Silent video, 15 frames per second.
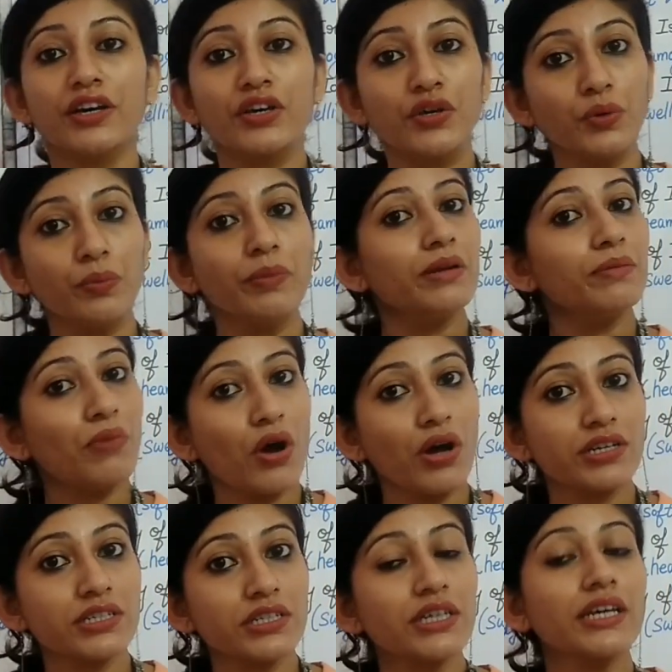human
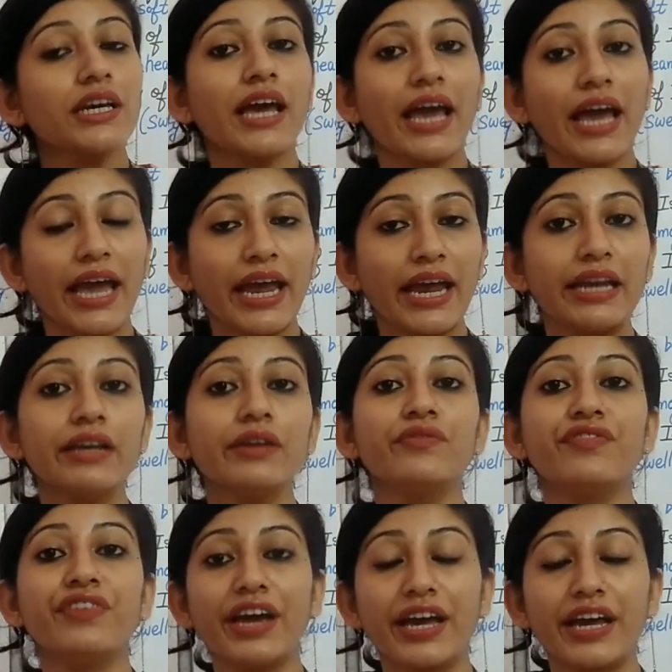body,
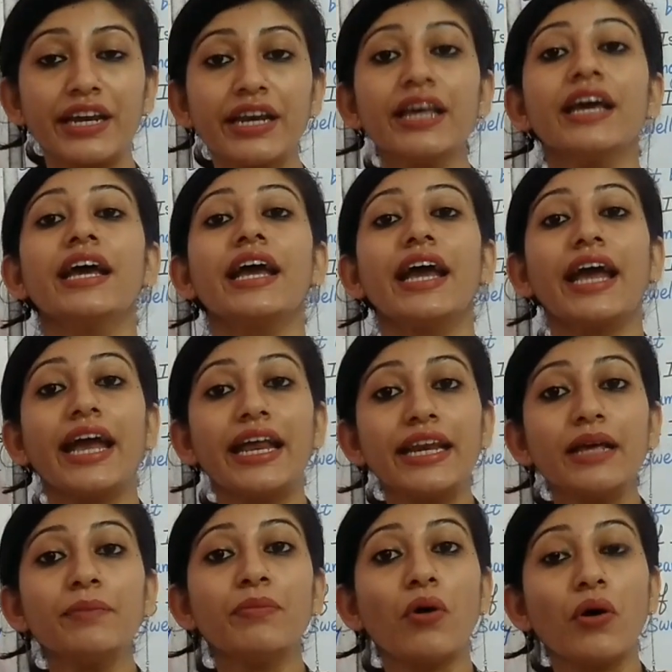and when
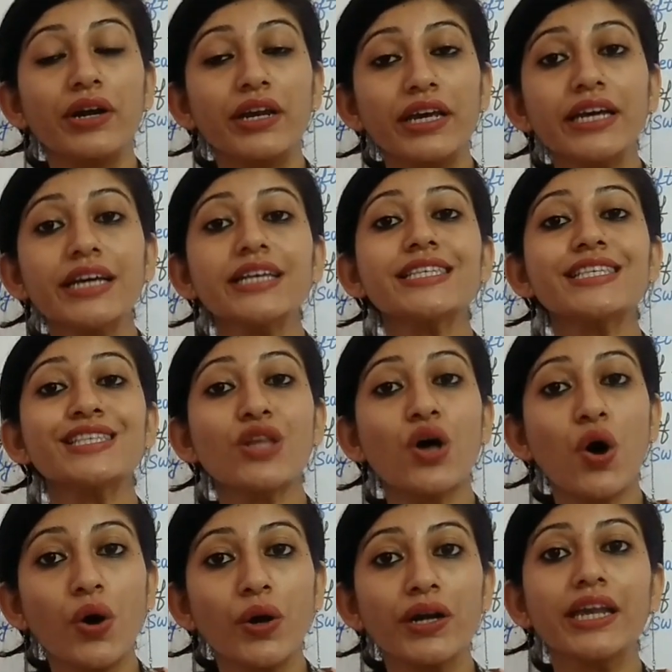any body is
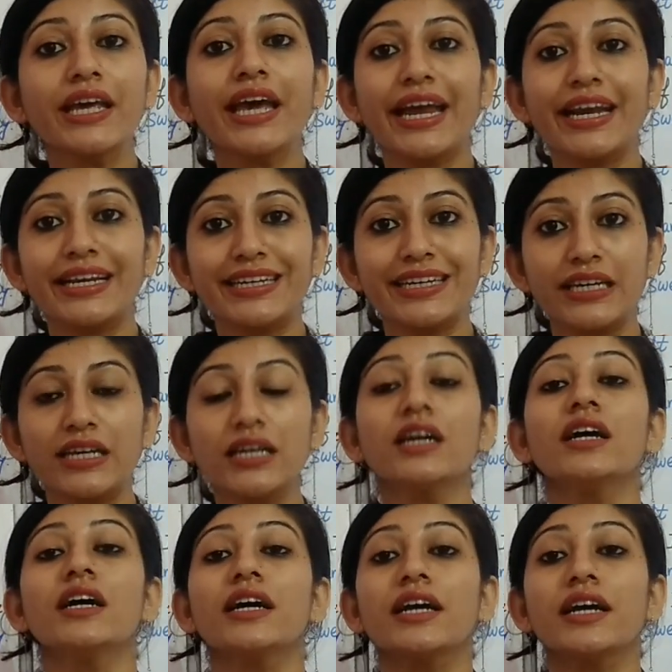not
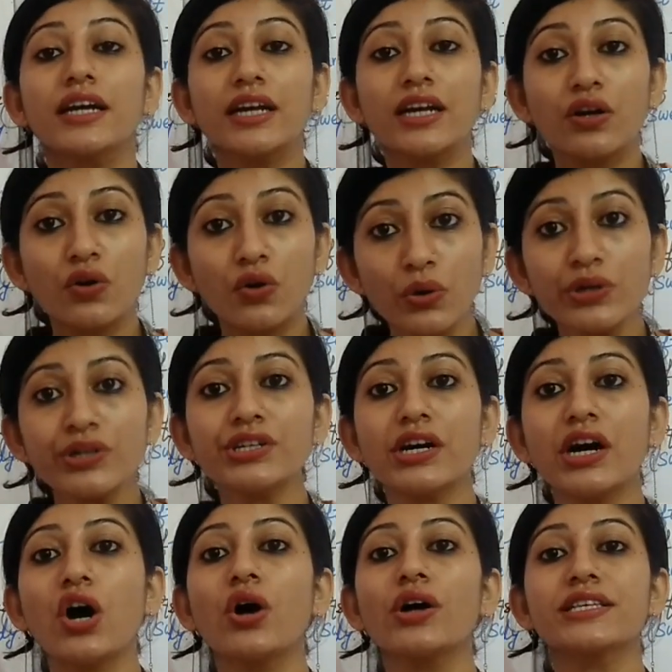getting good
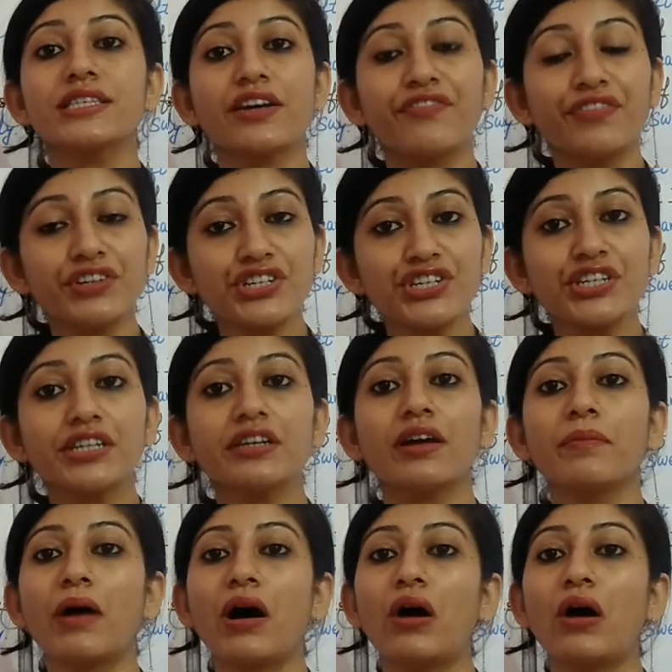or sufficient